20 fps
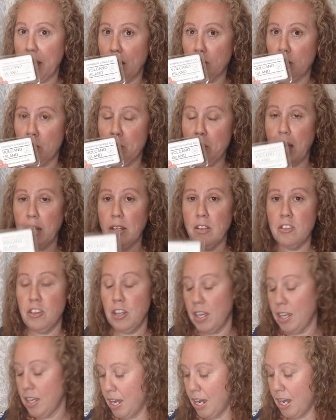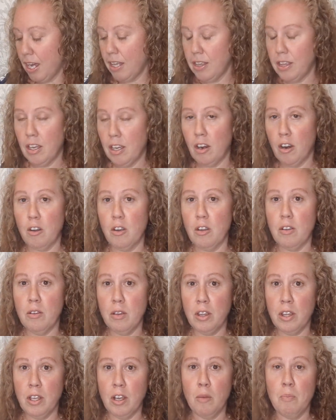like, Anthropologie, their
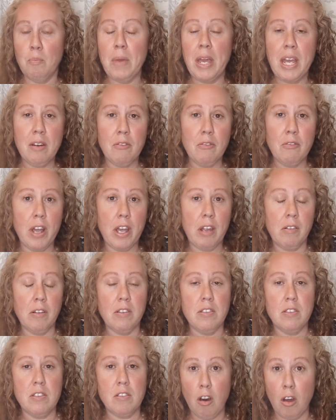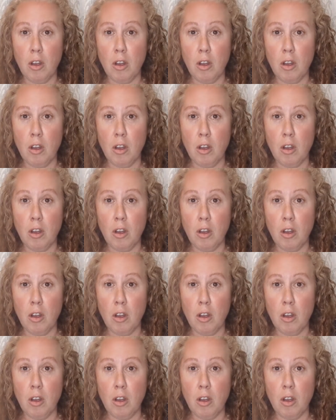main fragrance is